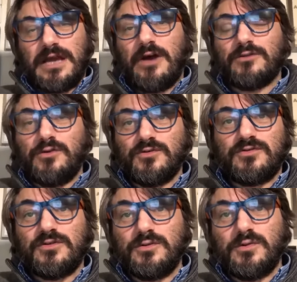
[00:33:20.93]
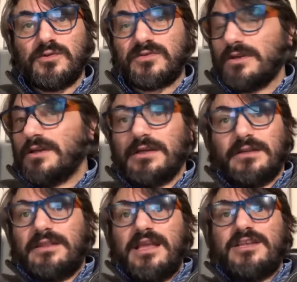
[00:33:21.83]
how to use the tools,
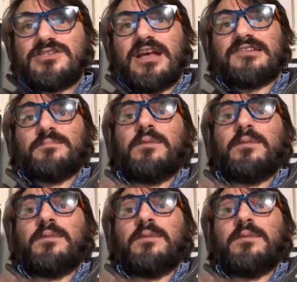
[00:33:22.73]
they just